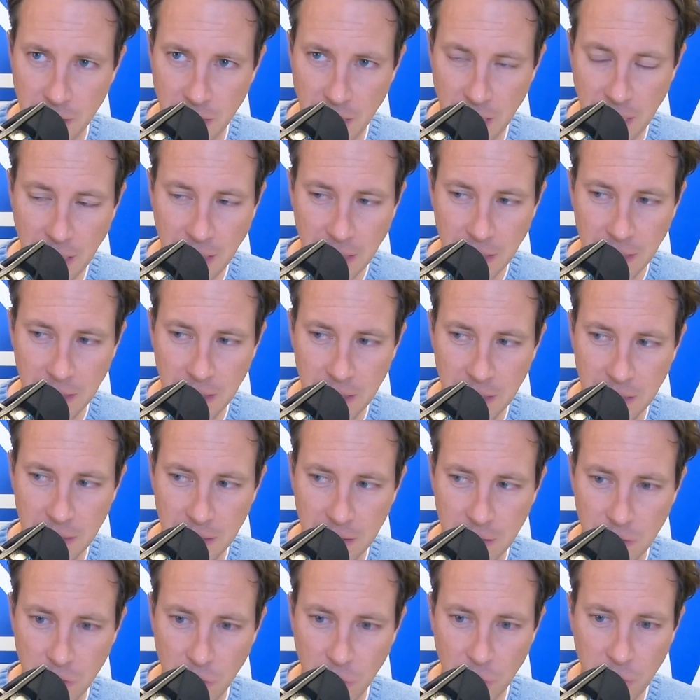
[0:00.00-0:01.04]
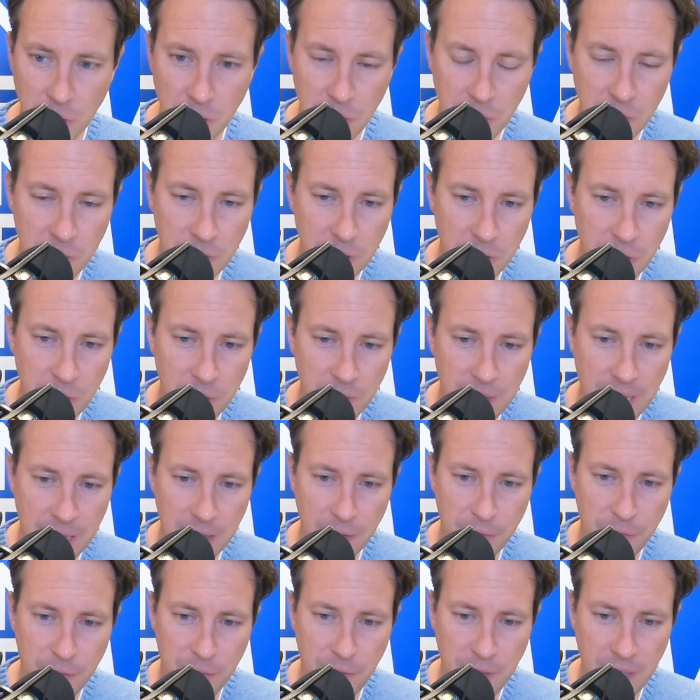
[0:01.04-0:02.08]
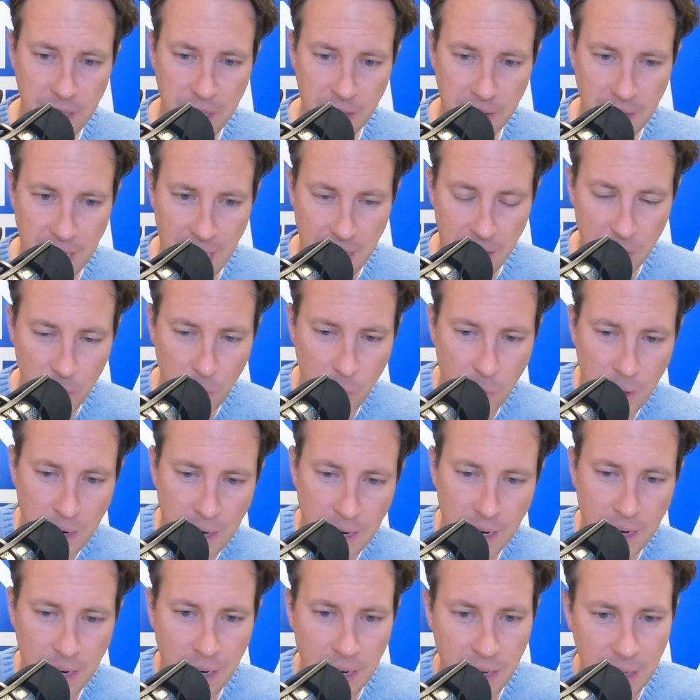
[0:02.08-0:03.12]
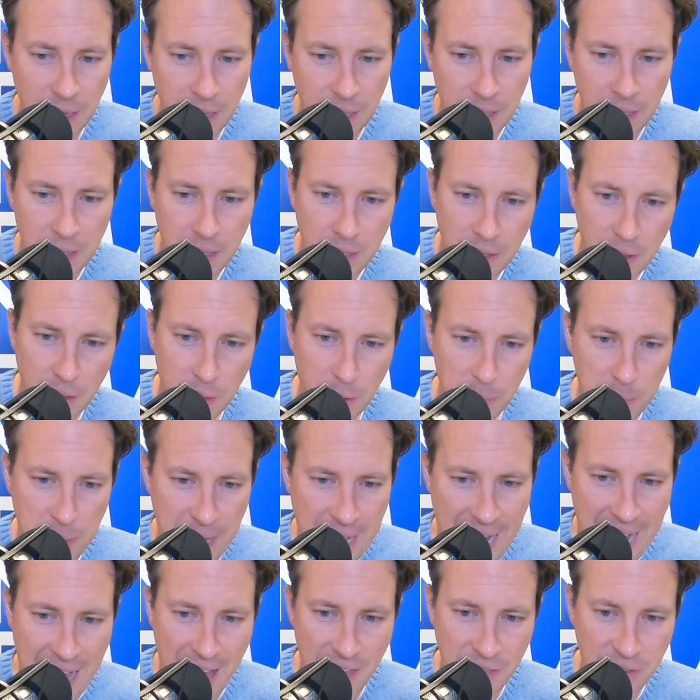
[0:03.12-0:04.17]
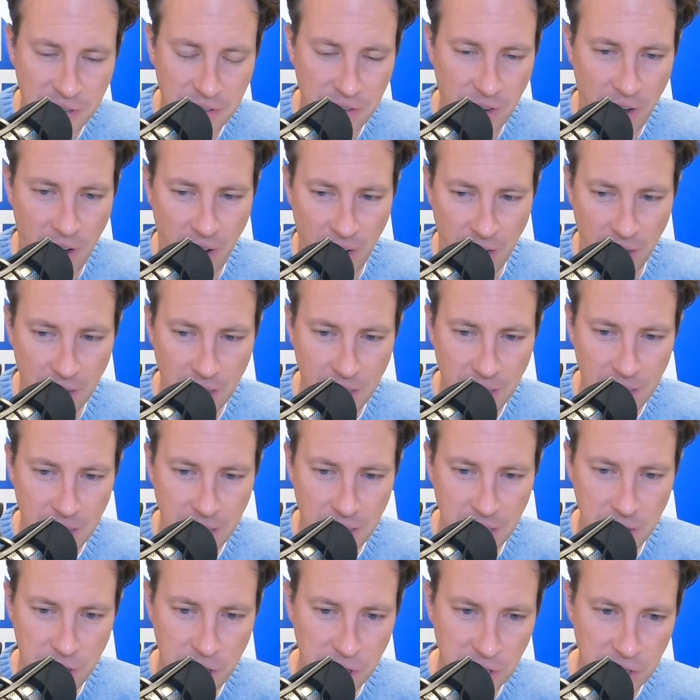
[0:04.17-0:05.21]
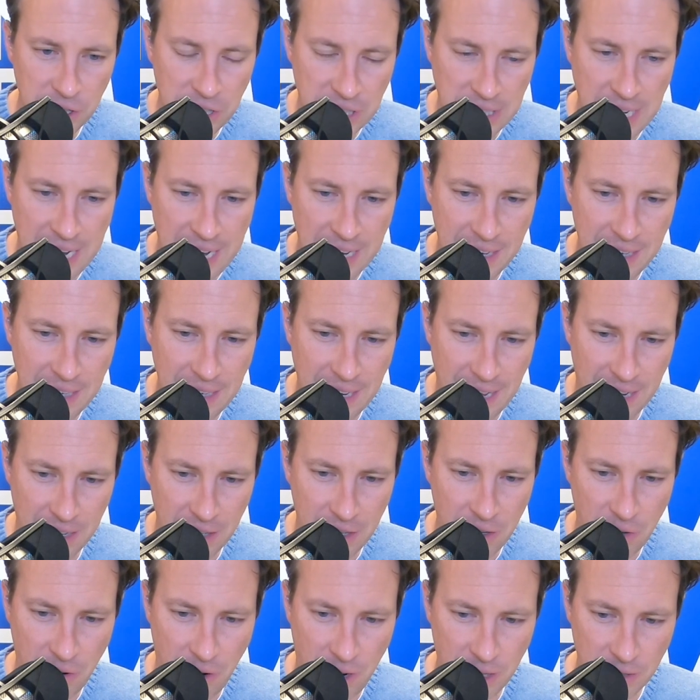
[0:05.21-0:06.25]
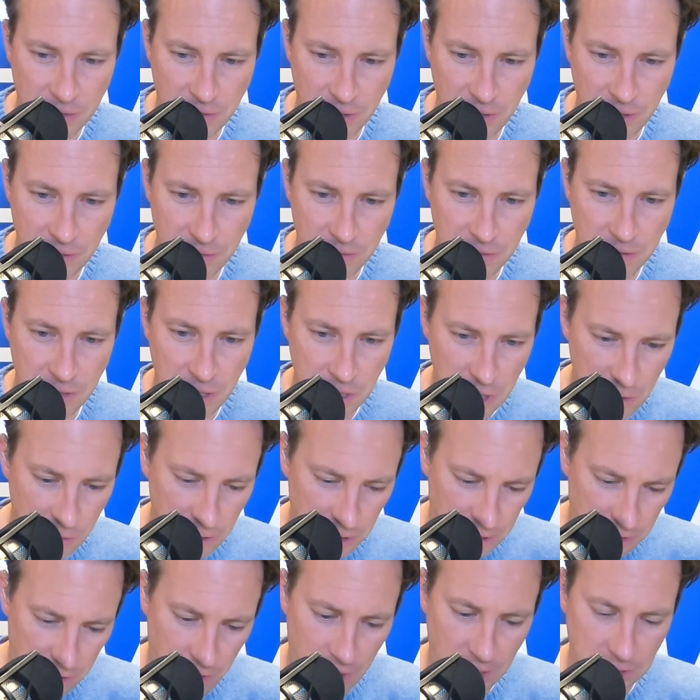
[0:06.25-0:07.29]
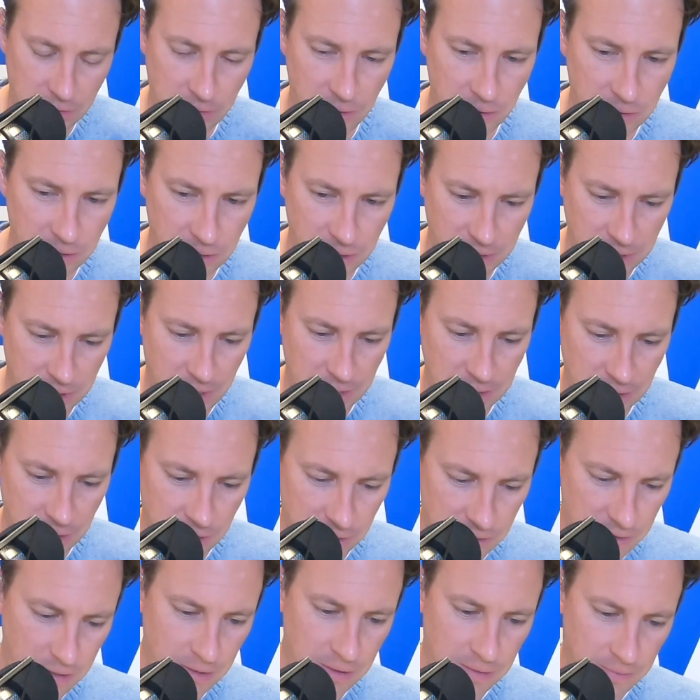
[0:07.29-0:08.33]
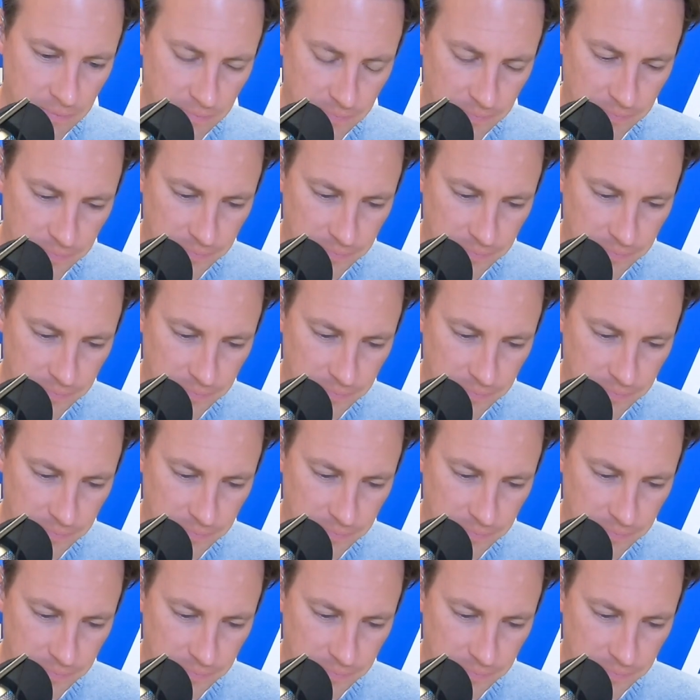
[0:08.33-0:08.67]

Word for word: okay. So you you've got to uh-huh. figure out where the paths are because you're standing at a crossroads. You know what a crossroads looks like, don't you?